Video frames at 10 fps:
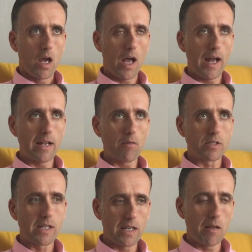and it was
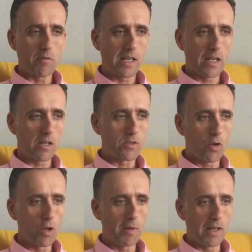getting
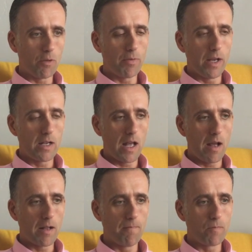control of me a little bit.
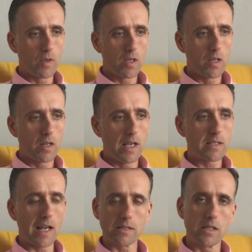And
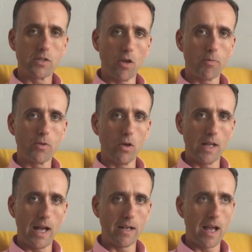this actually stopped all
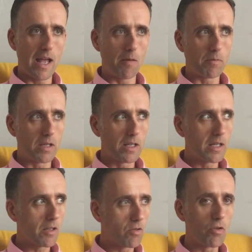that. I am
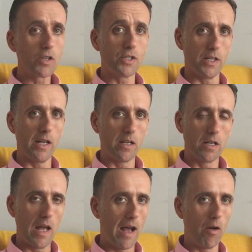crushing it
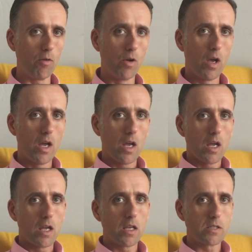now
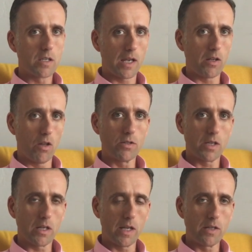
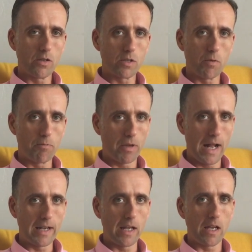psychologically, just with
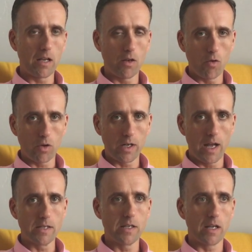planning and
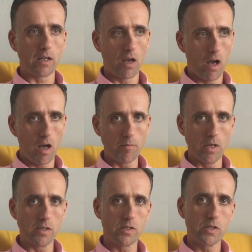organizing and
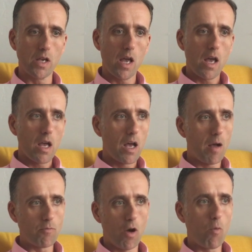calmness.
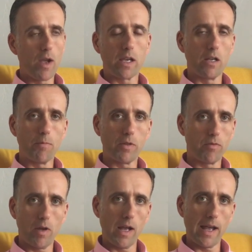I'm not waking up at
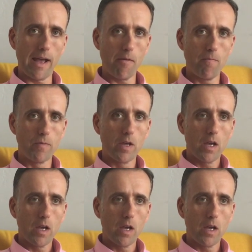3 a.m.